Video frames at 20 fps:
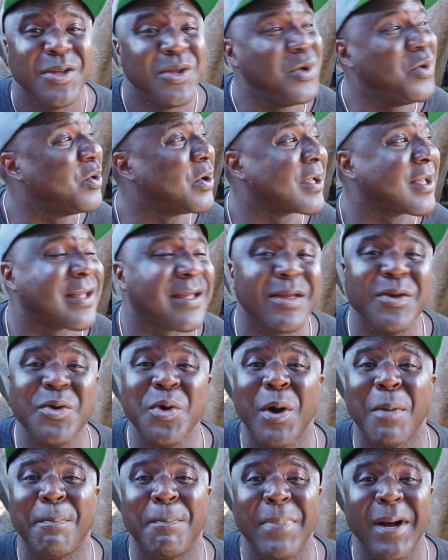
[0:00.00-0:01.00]
You a
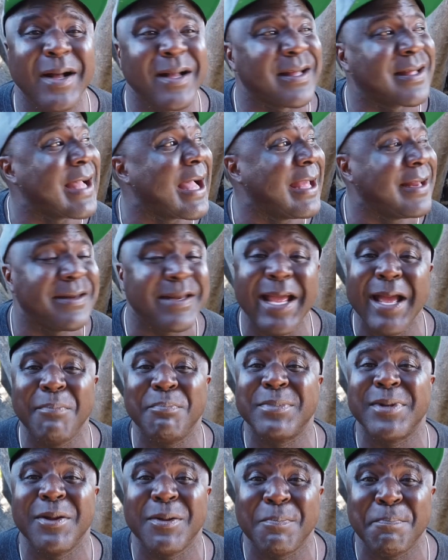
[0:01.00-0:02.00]
you a
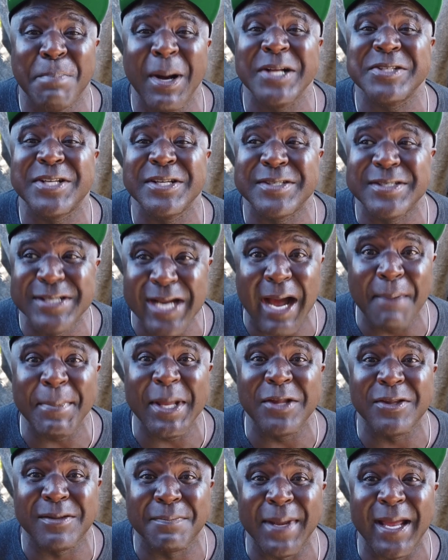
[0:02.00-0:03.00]
goddamn bunch of
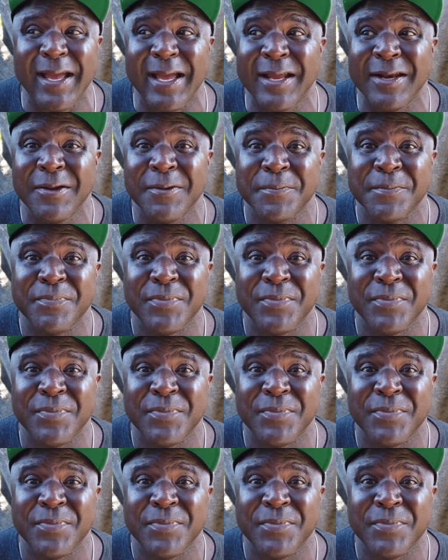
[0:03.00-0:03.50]
dummies, man.